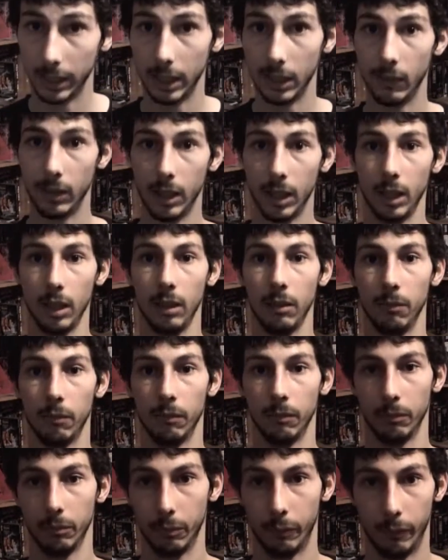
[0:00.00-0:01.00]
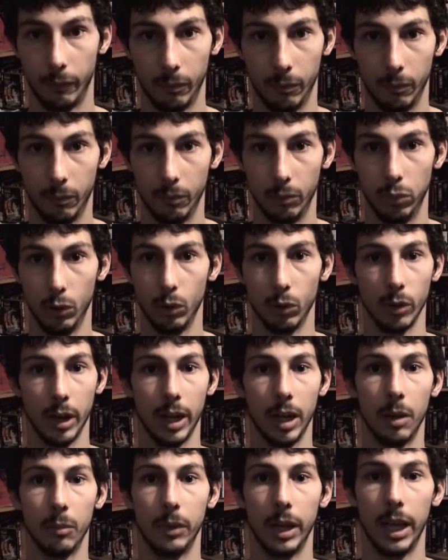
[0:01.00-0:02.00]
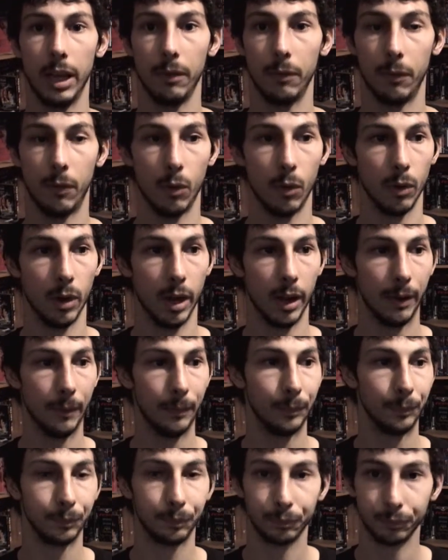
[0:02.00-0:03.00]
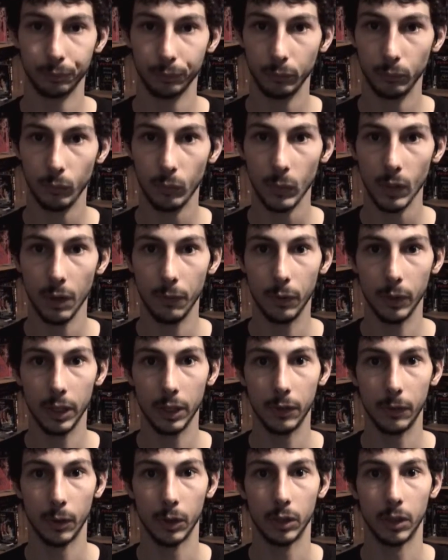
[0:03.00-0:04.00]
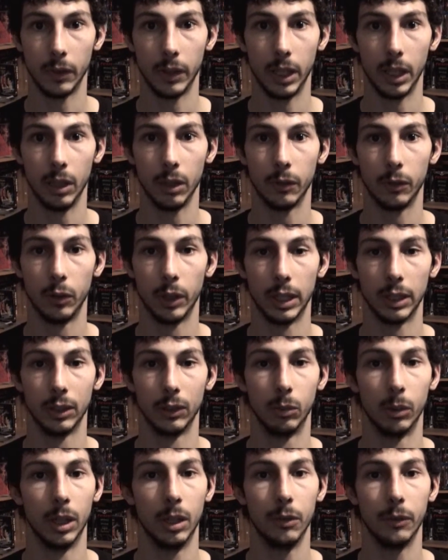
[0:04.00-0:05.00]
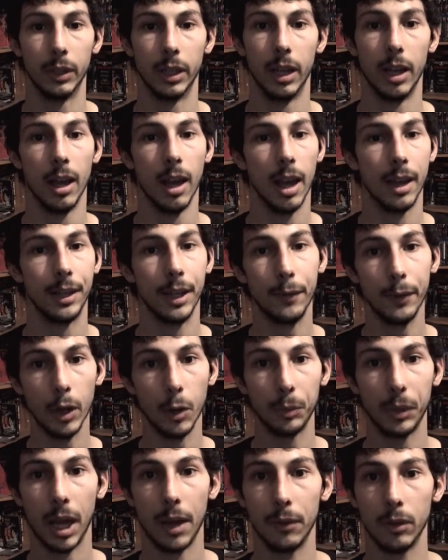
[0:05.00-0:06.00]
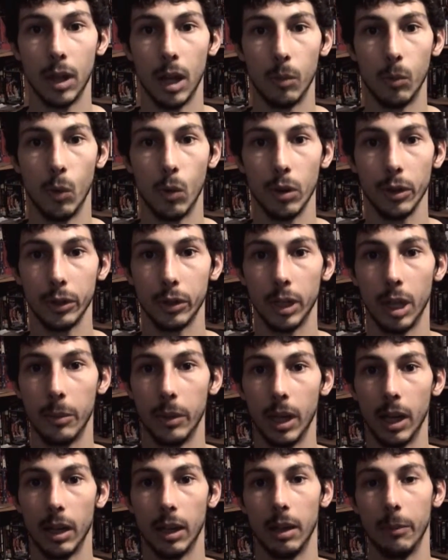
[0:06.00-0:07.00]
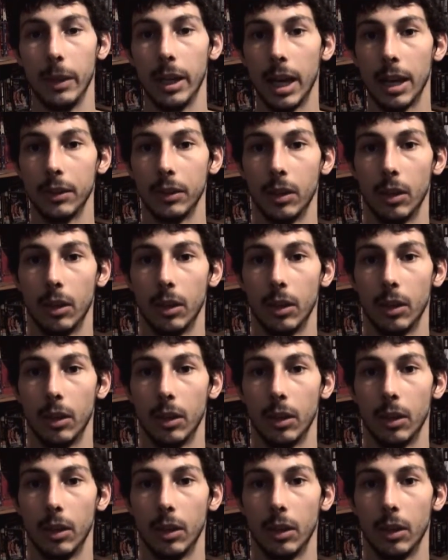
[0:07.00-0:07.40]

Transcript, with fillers: DVD Blu-ray update for uh, for this first of the year of 2012, and definitely hope to have a lot more. So let me let me guys